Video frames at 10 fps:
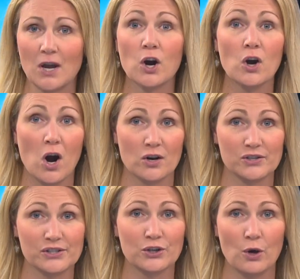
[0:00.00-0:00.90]
our
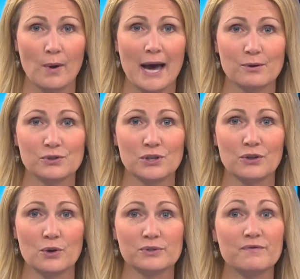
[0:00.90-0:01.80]
hearts go out to
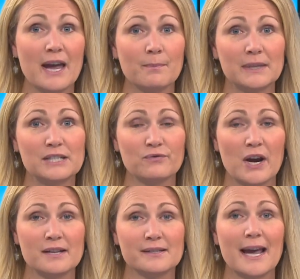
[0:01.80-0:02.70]
those families,
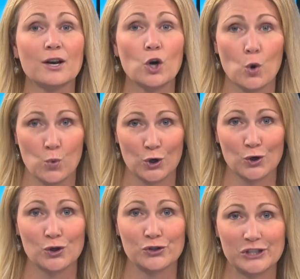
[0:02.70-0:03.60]
friends, and
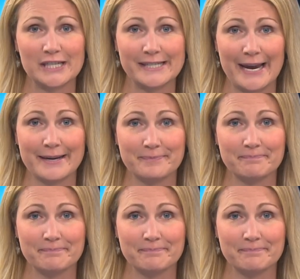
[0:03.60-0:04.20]
coworkers today.